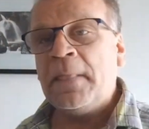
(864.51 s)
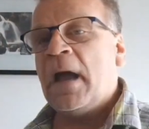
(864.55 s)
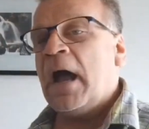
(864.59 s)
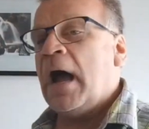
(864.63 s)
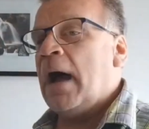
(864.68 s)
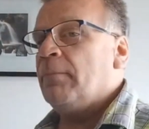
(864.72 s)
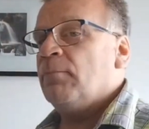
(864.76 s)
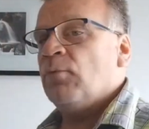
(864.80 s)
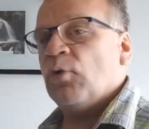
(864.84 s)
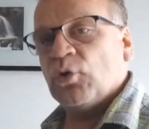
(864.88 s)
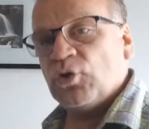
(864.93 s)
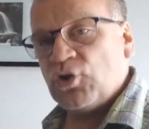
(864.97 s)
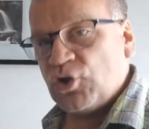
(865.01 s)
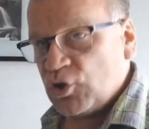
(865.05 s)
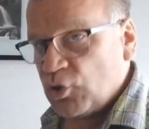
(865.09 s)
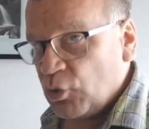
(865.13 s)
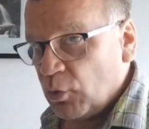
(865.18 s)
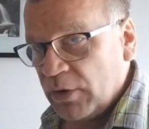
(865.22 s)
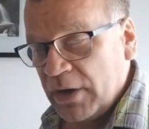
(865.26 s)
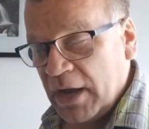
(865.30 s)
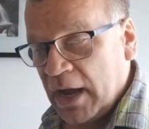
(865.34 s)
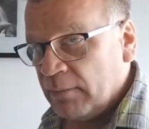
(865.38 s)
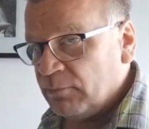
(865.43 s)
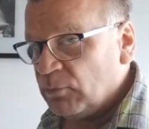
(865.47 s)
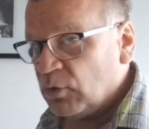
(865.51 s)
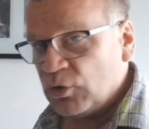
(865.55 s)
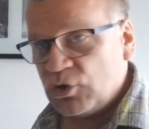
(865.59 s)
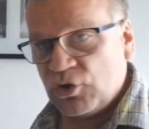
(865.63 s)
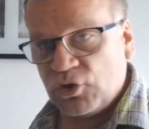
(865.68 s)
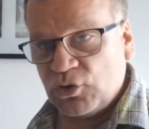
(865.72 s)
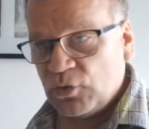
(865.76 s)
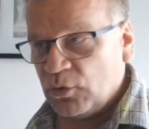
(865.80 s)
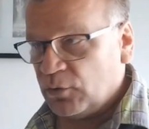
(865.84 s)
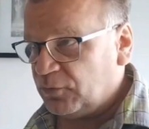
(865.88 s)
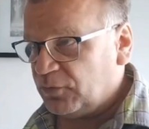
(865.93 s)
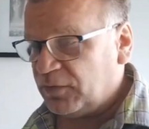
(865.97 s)
I'm not sure
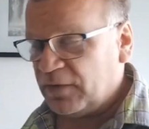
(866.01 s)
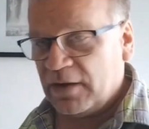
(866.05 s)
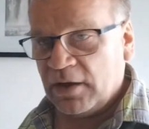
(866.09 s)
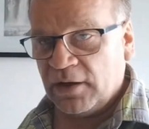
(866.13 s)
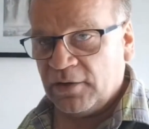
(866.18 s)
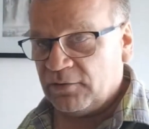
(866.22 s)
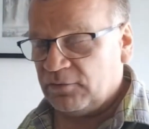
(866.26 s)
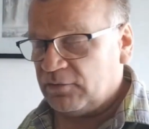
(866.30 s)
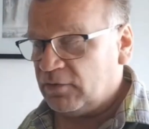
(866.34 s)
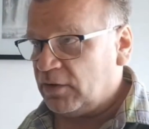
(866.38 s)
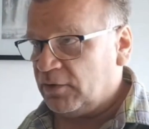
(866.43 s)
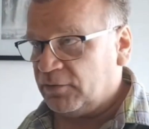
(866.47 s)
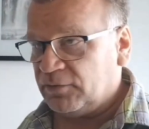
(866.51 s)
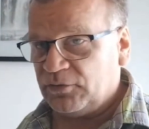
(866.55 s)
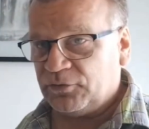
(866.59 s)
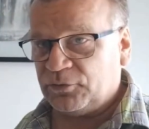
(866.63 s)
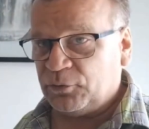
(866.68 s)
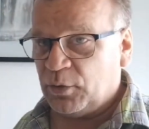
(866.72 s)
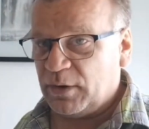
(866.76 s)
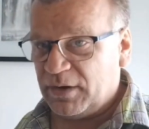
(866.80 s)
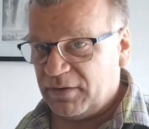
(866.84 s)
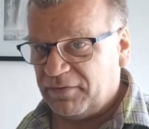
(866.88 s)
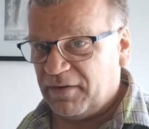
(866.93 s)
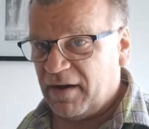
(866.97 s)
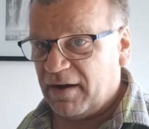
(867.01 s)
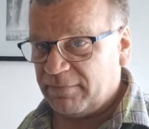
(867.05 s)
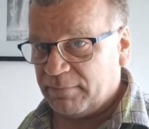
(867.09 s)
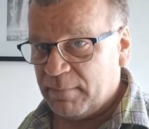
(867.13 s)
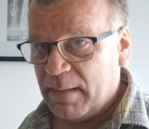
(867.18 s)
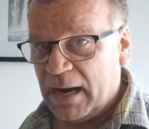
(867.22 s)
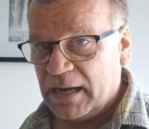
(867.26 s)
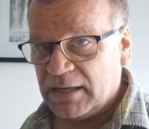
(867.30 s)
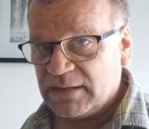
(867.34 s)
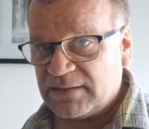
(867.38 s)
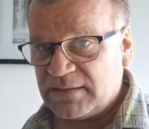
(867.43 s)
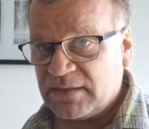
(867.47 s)
35
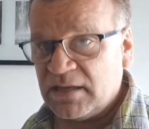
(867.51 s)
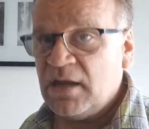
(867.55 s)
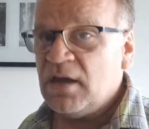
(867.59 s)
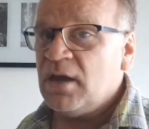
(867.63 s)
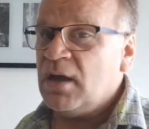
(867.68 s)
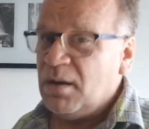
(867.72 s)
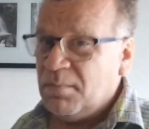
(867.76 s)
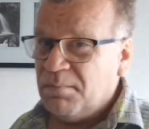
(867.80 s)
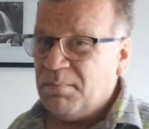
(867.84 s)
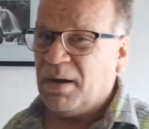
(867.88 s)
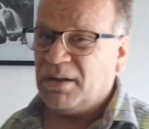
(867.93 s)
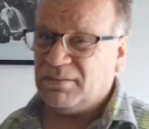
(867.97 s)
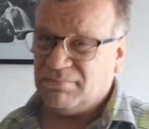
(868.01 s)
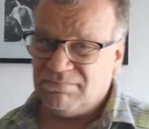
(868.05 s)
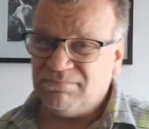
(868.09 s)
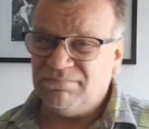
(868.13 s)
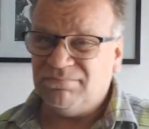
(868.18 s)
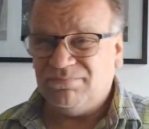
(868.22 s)
miles, but